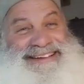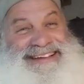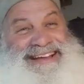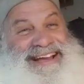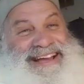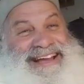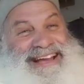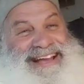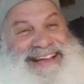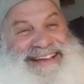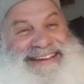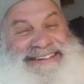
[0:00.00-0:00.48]

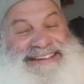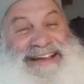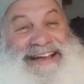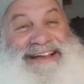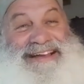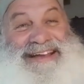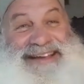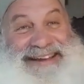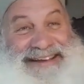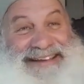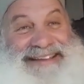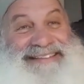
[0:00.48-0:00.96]
and
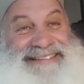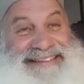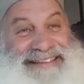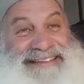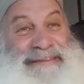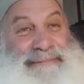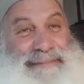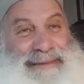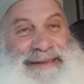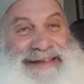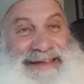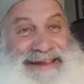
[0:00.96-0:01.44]
in
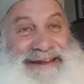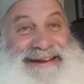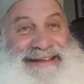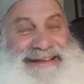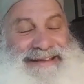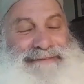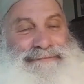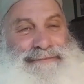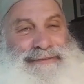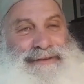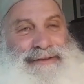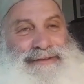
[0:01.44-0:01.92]
the beginning,
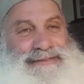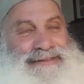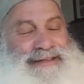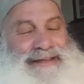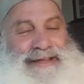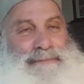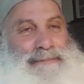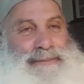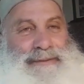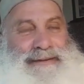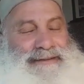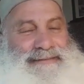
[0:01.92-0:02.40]
it feels
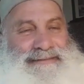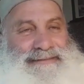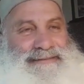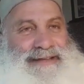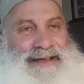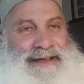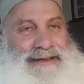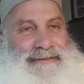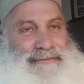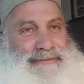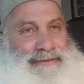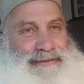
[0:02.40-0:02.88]
like it, but it's
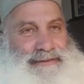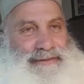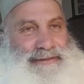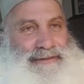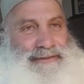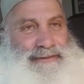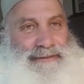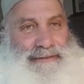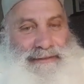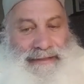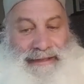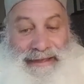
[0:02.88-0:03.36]
not
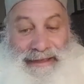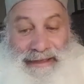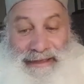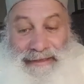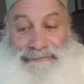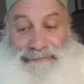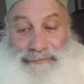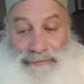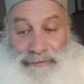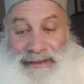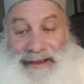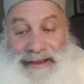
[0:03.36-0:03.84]
really.
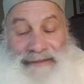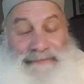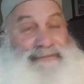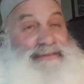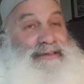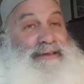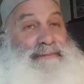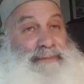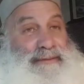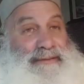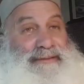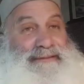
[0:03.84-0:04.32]
If you have
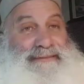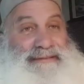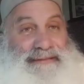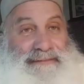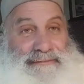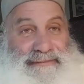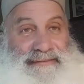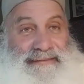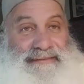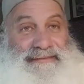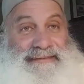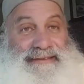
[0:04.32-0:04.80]
the ability
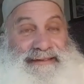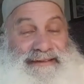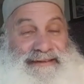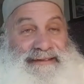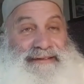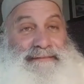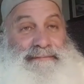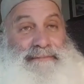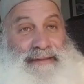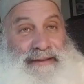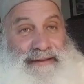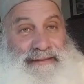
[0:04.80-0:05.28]
to sit
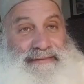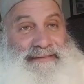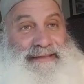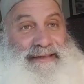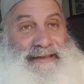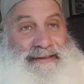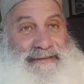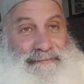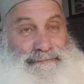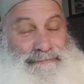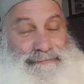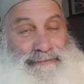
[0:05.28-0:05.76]
and
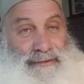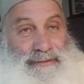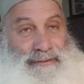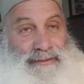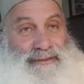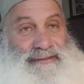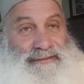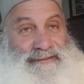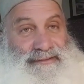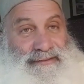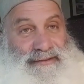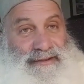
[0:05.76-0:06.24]
meditate and
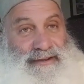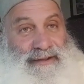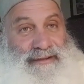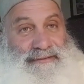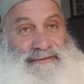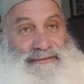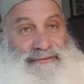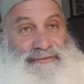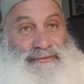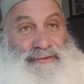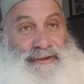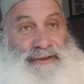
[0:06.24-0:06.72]
focus and
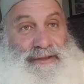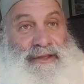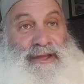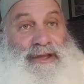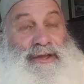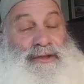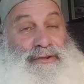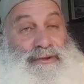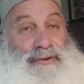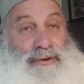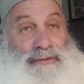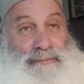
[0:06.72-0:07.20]
concentrate
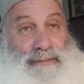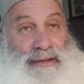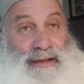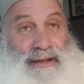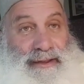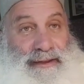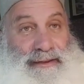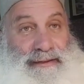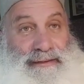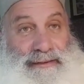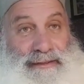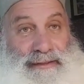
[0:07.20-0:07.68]
your
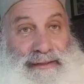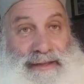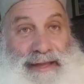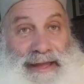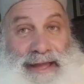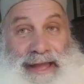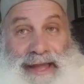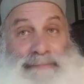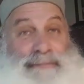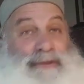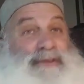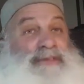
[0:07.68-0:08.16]
mind.
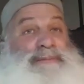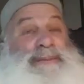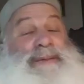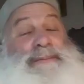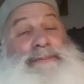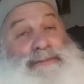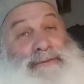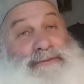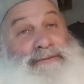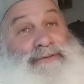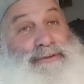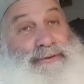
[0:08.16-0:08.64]
And most
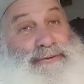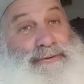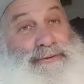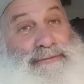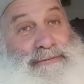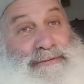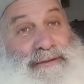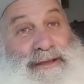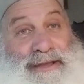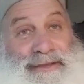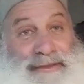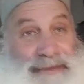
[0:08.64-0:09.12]
people do. You